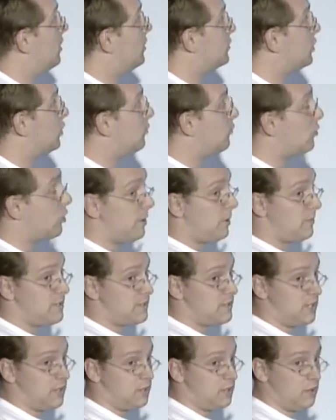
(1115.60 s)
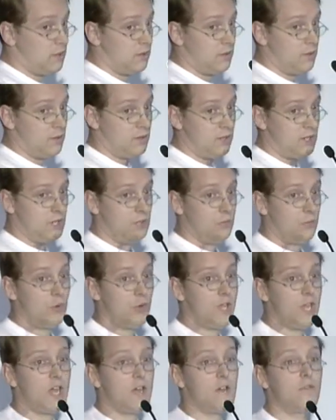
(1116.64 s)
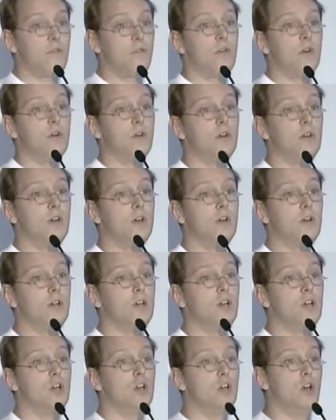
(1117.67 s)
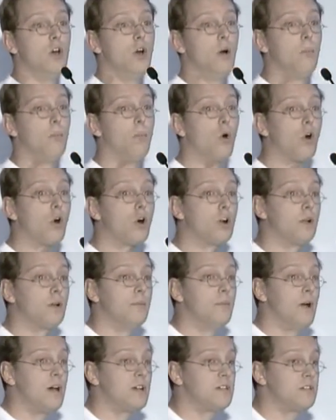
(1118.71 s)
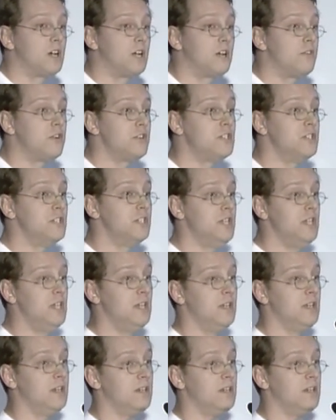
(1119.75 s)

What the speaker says: Second problem is that if we have more path diversity,